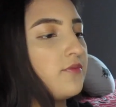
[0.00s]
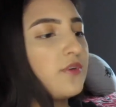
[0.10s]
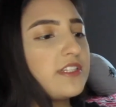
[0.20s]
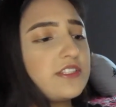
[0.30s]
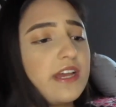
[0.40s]

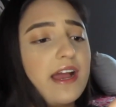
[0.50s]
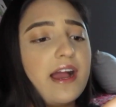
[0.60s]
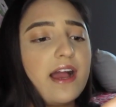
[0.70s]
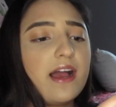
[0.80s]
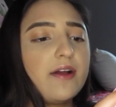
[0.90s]
which
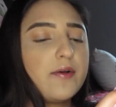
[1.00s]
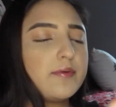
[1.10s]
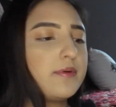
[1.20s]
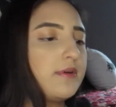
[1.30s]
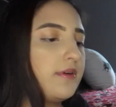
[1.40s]

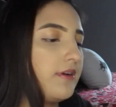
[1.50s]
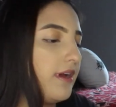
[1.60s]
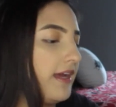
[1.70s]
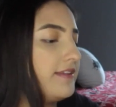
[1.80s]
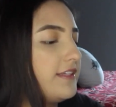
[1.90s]

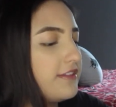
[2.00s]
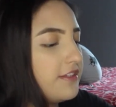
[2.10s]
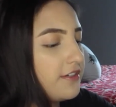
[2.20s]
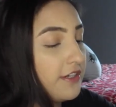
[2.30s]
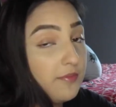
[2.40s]
I think
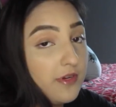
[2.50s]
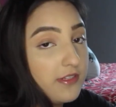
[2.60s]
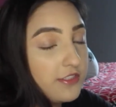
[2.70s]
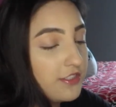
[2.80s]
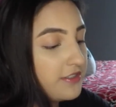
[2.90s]
they're nail
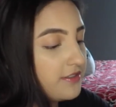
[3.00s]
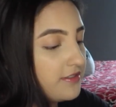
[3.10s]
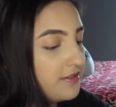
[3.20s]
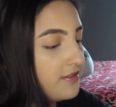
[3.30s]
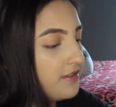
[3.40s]

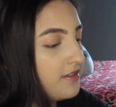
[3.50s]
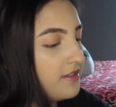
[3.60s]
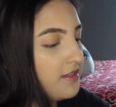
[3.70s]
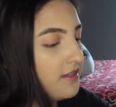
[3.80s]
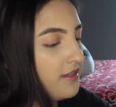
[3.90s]
polishes.
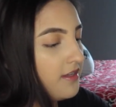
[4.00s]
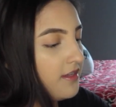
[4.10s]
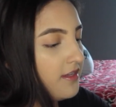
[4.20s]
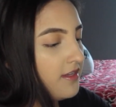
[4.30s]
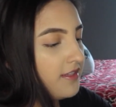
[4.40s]

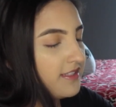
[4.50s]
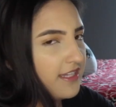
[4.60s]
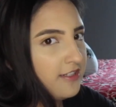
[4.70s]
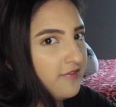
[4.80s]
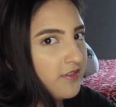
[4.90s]
It's
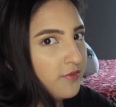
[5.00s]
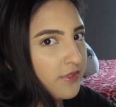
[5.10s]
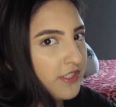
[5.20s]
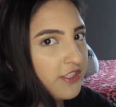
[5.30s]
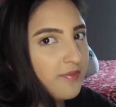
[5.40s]
kind of a
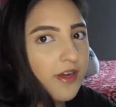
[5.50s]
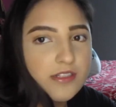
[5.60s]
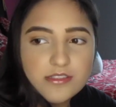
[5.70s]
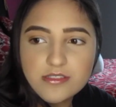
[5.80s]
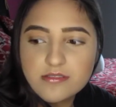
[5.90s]
weird
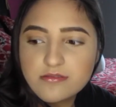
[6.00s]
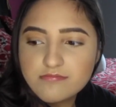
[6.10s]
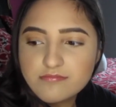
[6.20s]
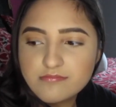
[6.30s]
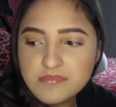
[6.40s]
box
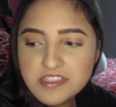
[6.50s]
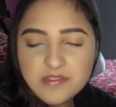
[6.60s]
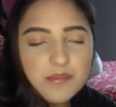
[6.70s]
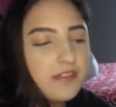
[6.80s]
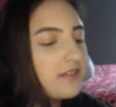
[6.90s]
this
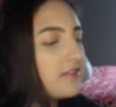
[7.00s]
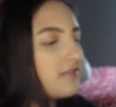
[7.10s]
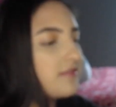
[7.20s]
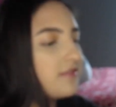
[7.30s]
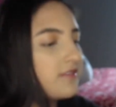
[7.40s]
month.
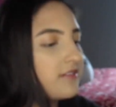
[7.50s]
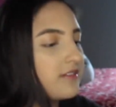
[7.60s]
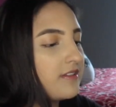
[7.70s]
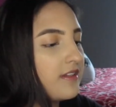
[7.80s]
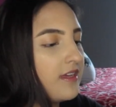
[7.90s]

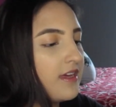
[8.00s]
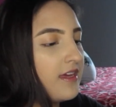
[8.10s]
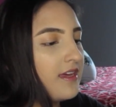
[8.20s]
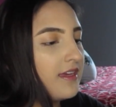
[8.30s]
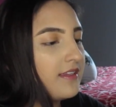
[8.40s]

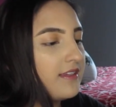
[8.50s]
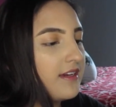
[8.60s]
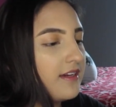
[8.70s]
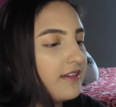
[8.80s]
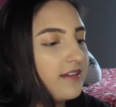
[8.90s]

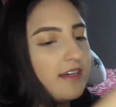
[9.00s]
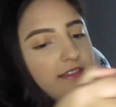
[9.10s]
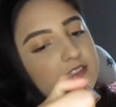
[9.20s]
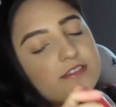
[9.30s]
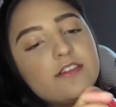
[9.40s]
Yeah, I
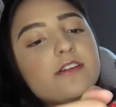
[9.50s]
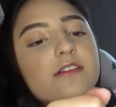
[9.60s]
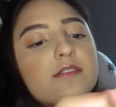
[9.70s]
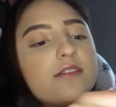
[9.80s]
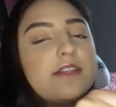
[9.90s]
think
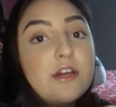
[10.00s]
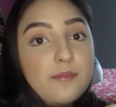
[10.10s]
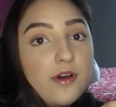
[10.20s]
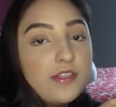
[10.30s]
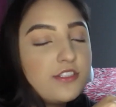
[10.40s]
they're nail
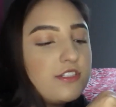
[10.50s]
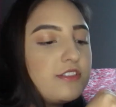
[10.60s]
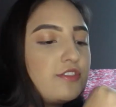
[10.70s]
polishes,